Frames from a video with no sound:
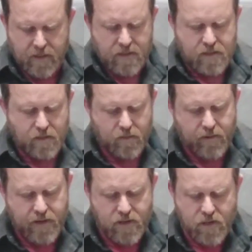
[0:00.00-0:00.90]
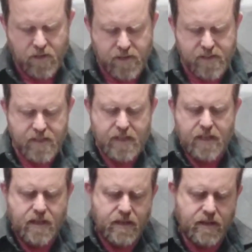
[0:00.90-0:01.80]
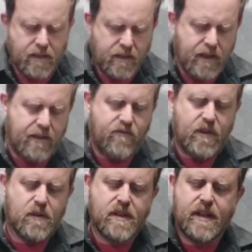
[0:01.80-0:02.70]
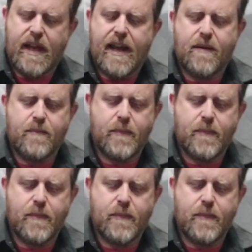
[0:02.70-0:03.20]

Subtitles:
So as you can see, that fills the gap.